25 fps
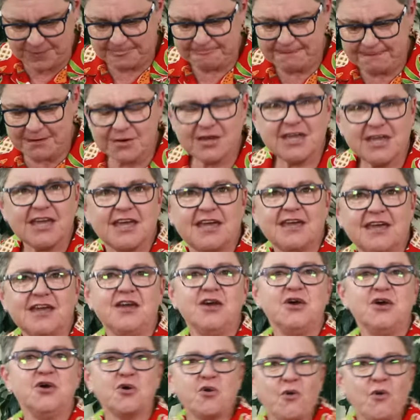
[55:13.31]
Okay,
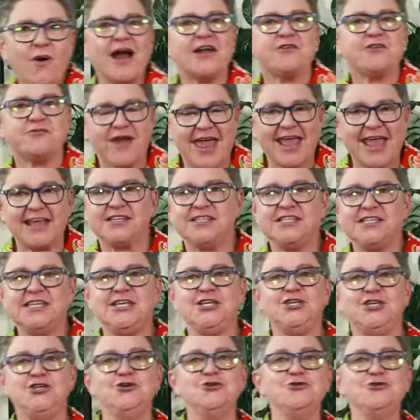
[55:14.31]
quite raggedy.
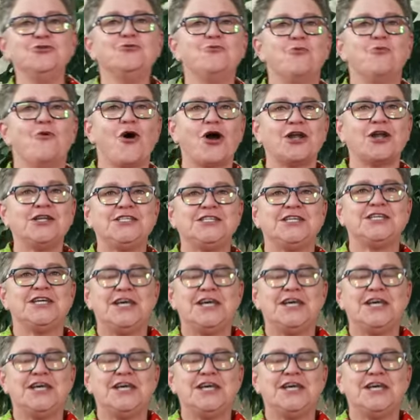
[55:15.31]
You want